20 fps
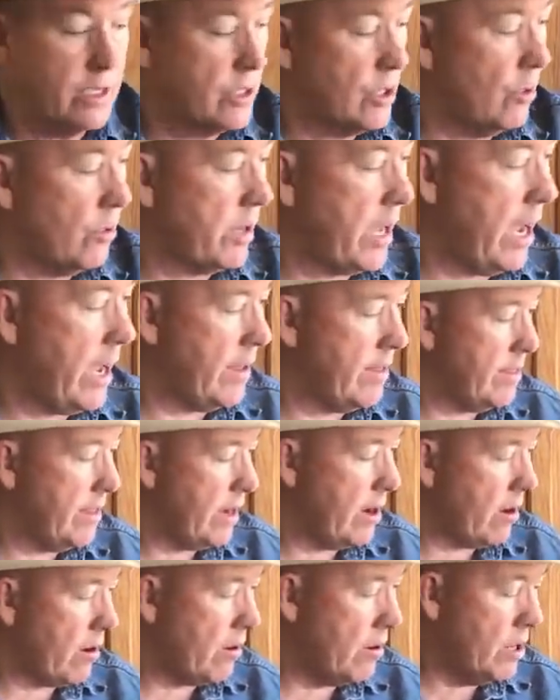is okay
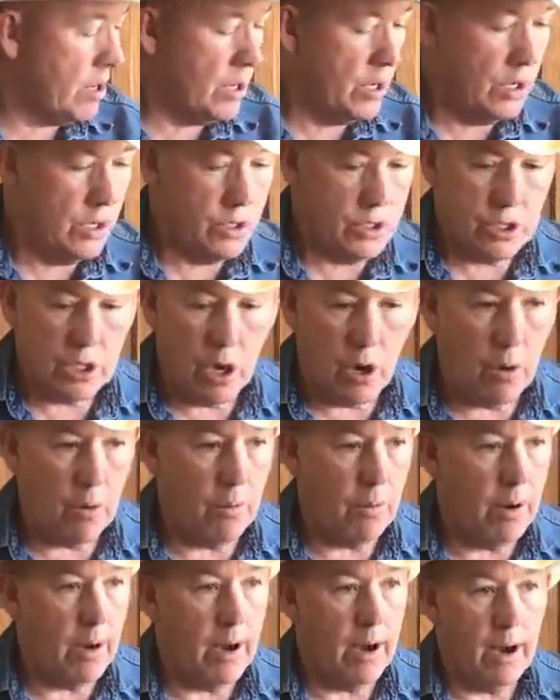there. So,
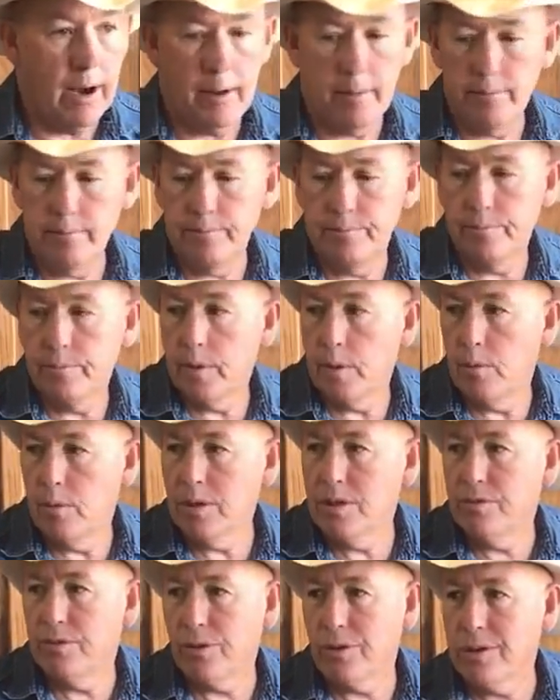um,
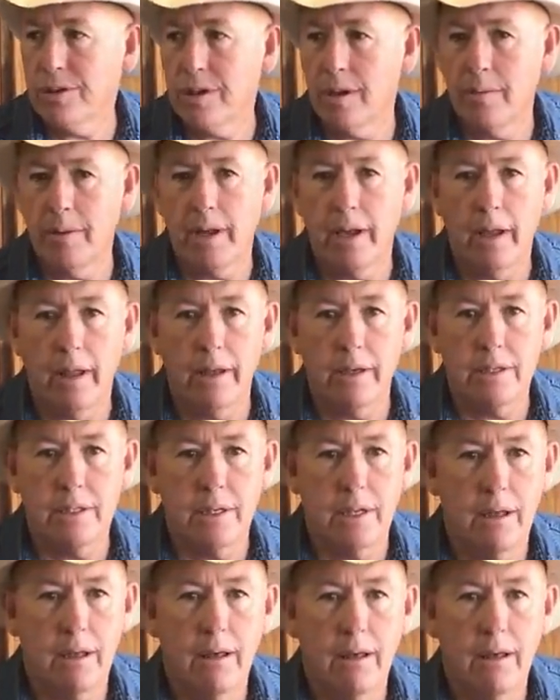what's first on my list?